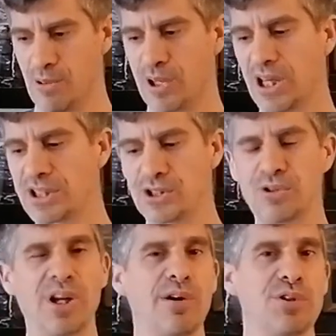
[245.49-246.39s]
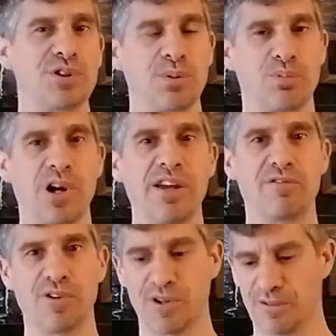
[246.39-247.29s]
What I'd like to do now is to pray
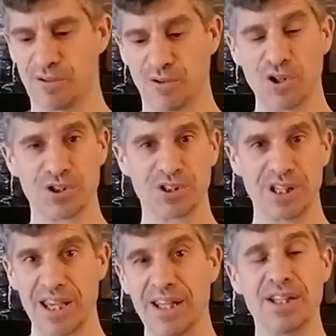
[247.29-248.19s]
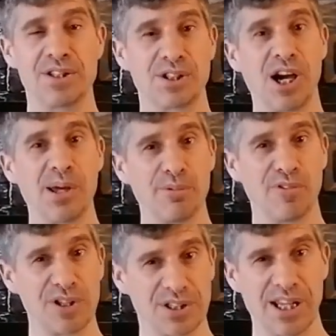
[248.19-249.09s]
for, for us in this time
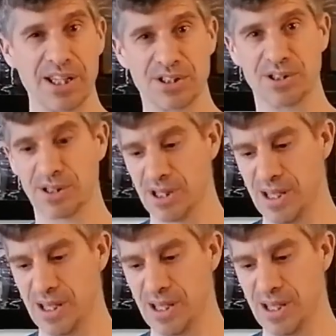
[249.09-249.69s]
of isolation.